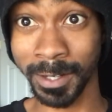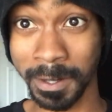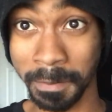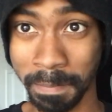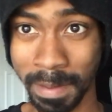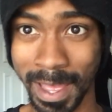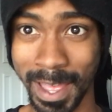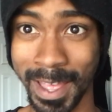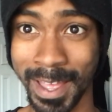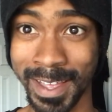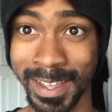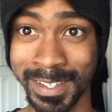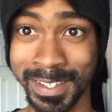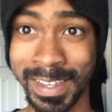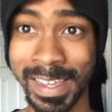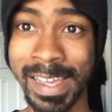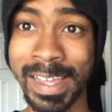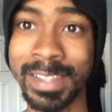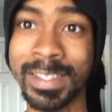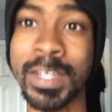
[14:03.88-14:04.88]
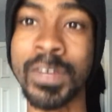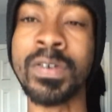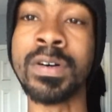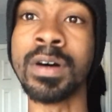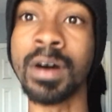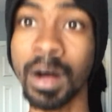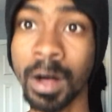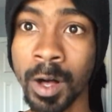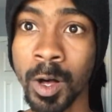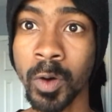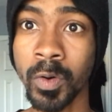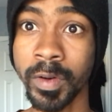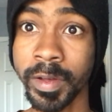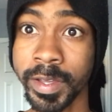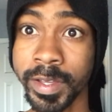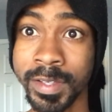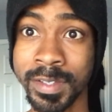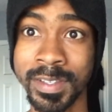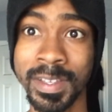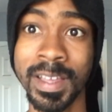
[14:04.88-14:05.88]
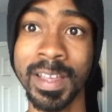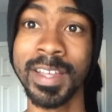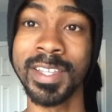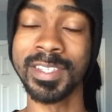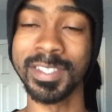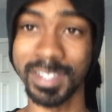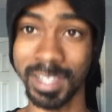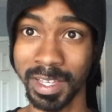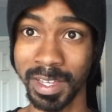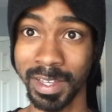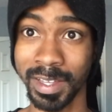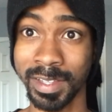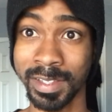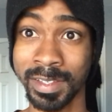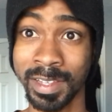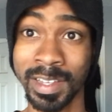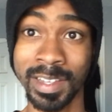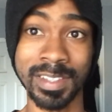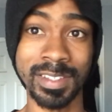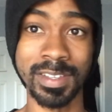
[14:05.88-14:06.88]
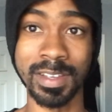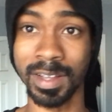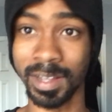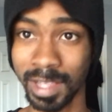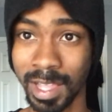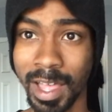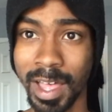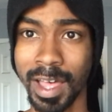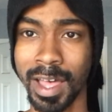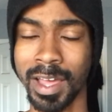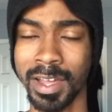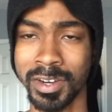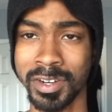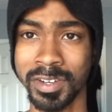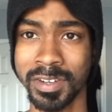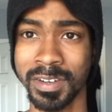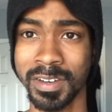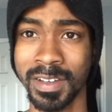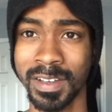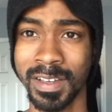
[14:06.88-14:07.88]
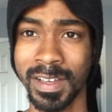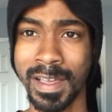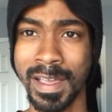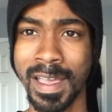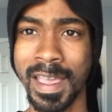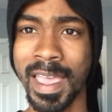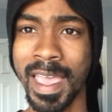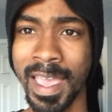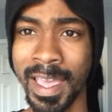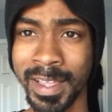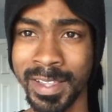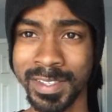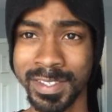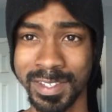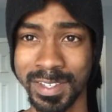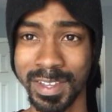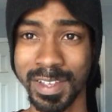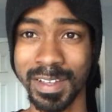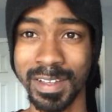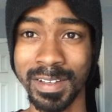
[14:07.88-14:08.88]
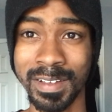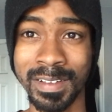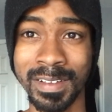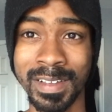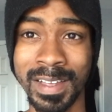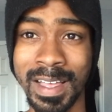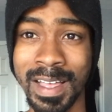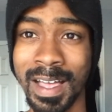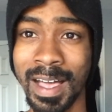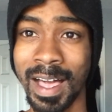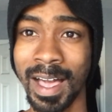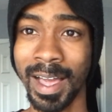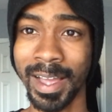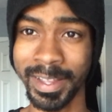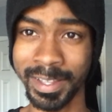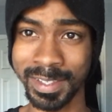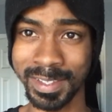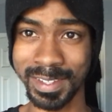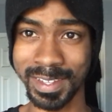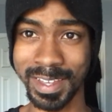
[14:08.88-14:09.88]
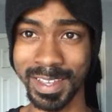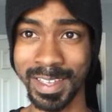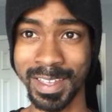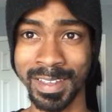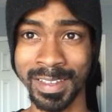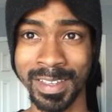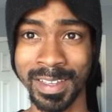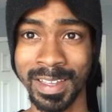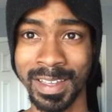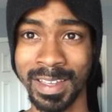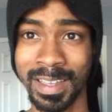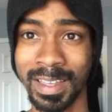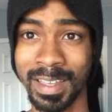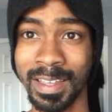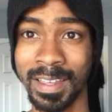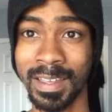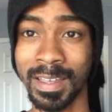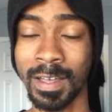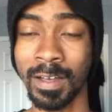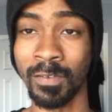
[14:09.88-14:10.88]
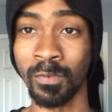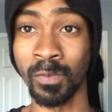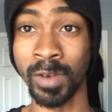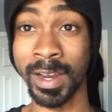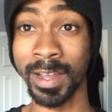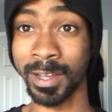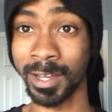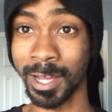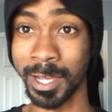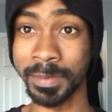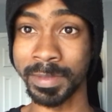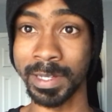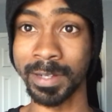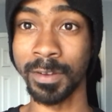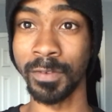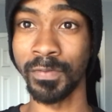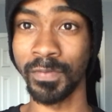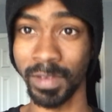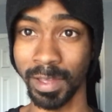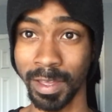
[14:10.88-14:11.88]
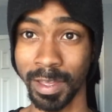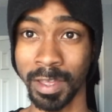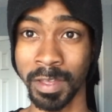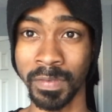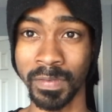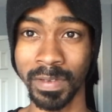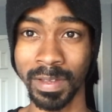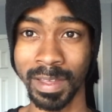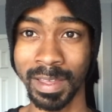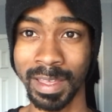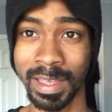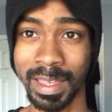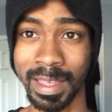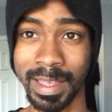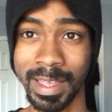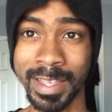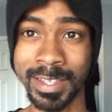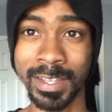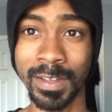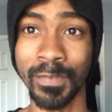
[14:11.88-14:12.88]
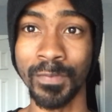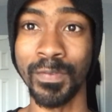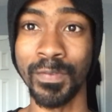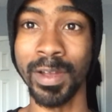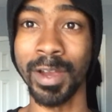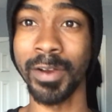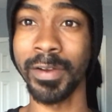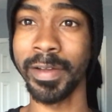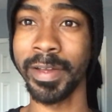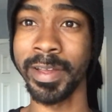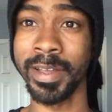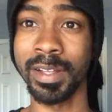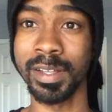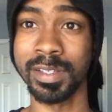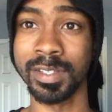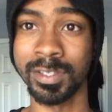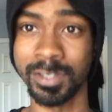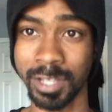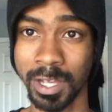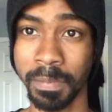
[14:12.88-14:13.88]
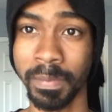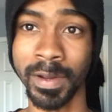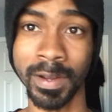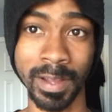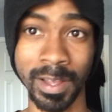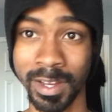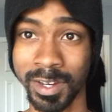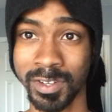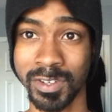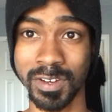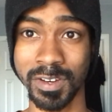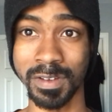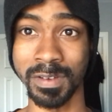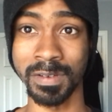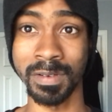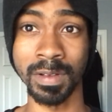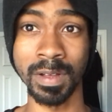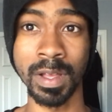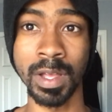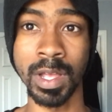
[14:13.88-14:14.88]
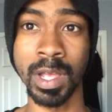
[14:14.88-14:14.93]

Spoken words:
in the past, they will always tend to clash. And so I think when it comes down to faith, it's a very separate issue